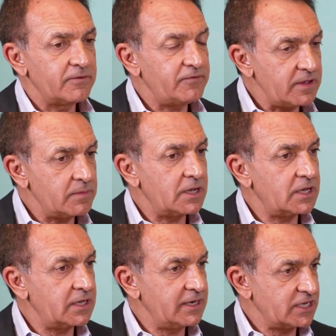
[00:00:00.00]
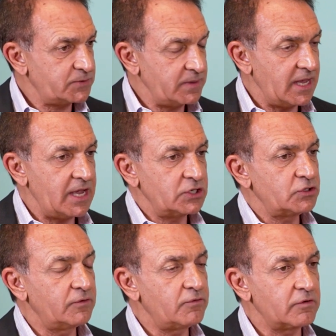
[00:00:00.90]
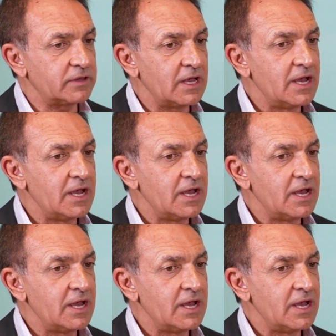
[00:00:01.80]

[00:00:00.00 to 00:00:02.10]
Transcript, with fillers: FEMA and SBA and so forth,